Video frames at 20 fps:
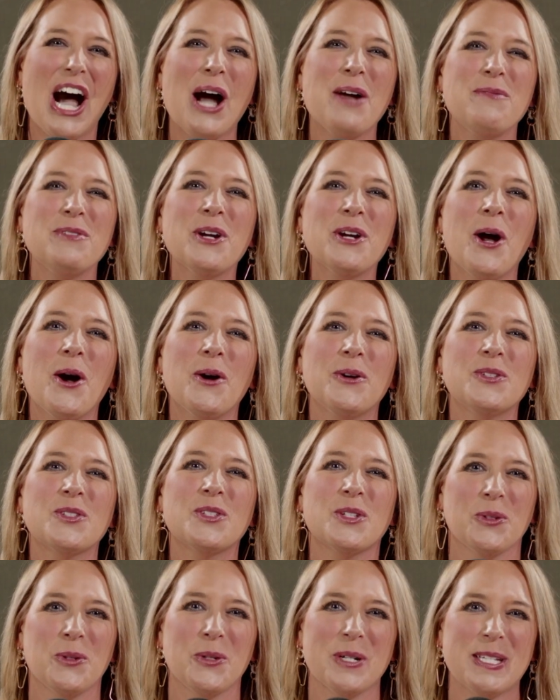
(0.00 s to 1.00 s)
I'm your
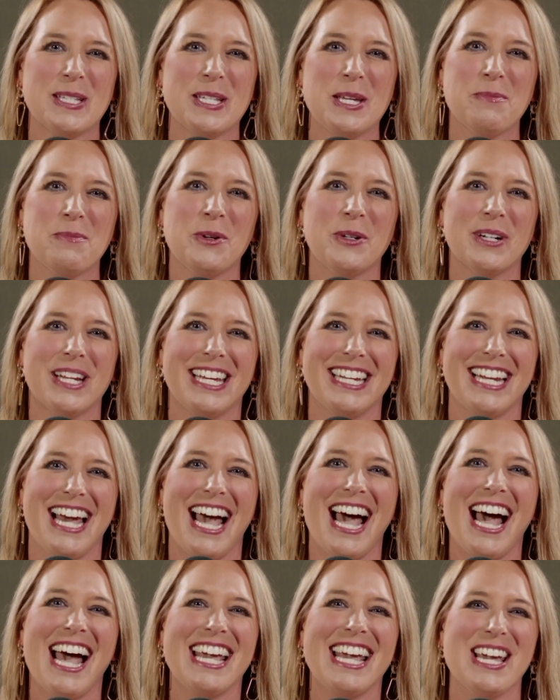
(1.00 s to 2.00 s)
host, Laura Siebold,
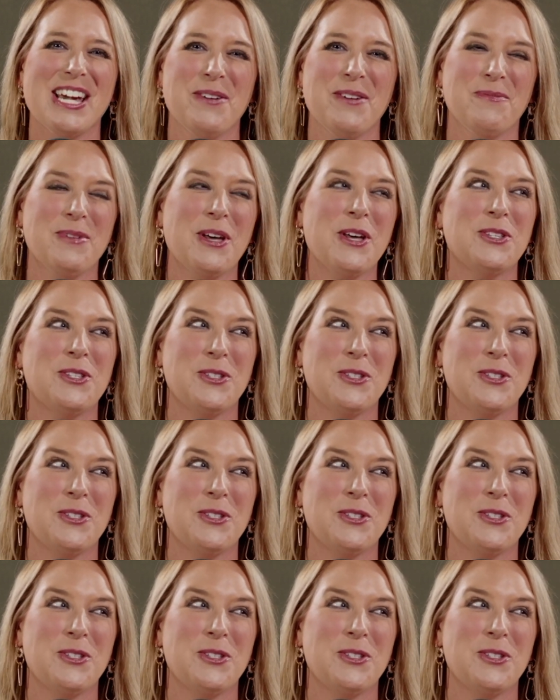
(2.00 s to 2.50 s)
and I am